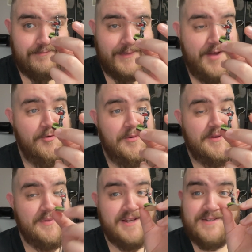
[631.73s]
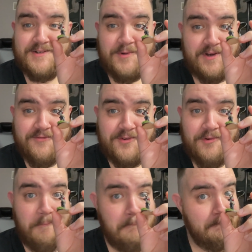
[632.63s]
I've already painted quite a
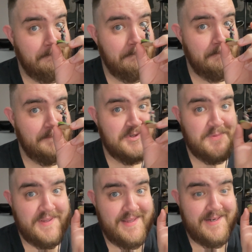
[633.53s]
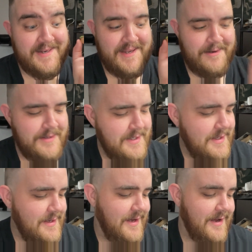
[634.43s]
few between then and now.
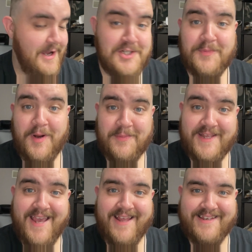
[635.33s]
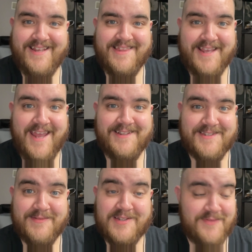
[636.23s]
Uh, I should probably get the cadence
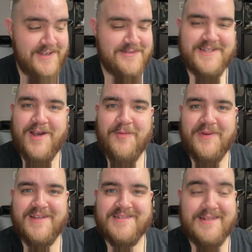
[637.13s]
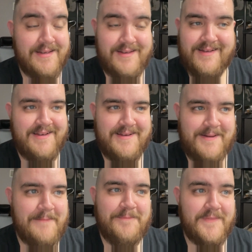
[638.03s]
of these videos down because,
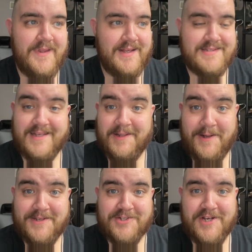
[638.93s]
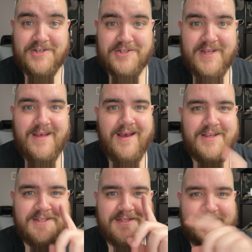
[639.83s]
like I said, a lot has changed.
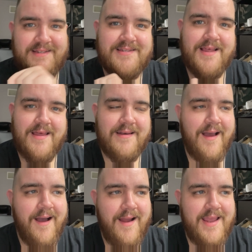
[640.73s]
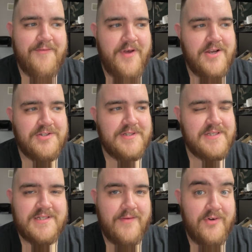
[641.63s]
Since then, I have actually
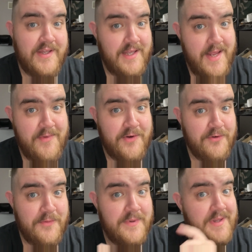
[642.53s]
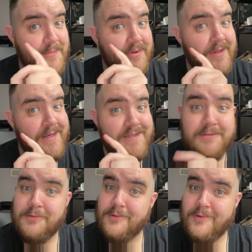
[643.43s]
discovered a gaming group that plays
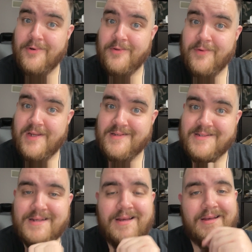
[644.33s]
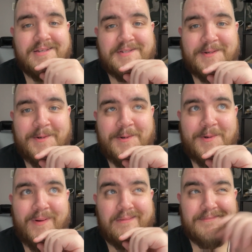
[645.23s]
Lord of the Rings.
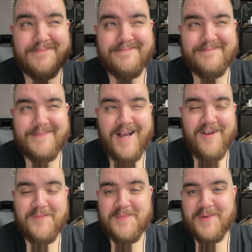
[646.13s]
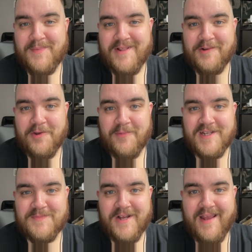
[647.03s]
So I've been bit by the Lord of the Rings
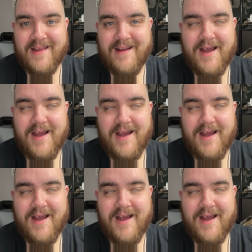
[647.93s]
bug again.